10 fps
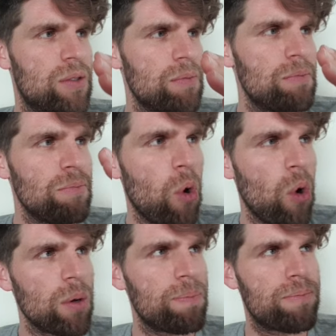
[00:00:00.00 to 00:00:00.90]

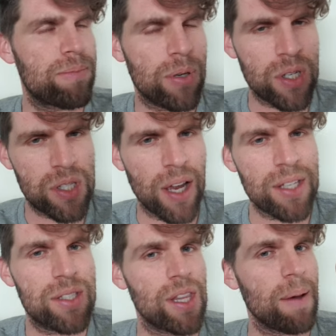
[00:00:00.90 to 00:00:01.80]
more precise
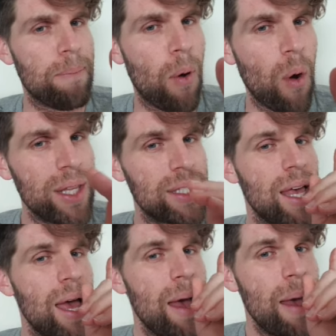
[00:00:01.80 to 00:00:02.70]
to the point,
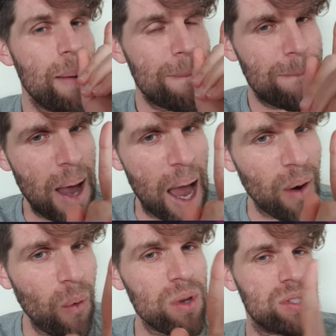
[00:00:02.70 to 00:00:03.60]
but
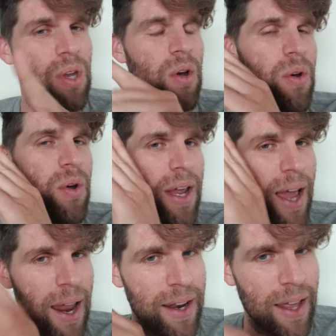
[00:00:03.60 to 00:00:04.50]
also
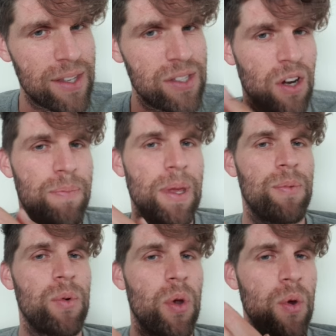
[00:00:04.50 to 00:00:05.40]
another side of
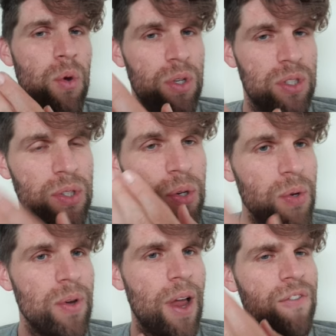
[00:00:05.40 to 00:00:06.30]
people who
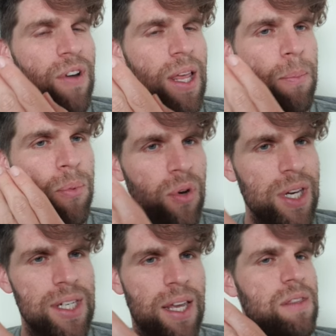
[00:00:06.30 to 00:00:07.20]
do really
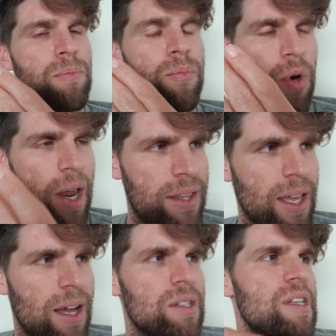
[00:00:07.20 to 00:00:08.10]
appreciate the
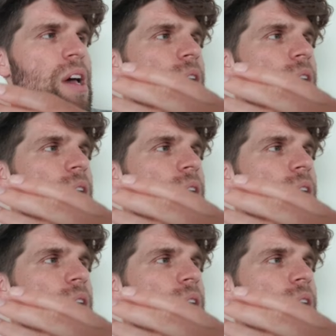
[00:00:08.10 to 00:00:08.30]
breakdowns.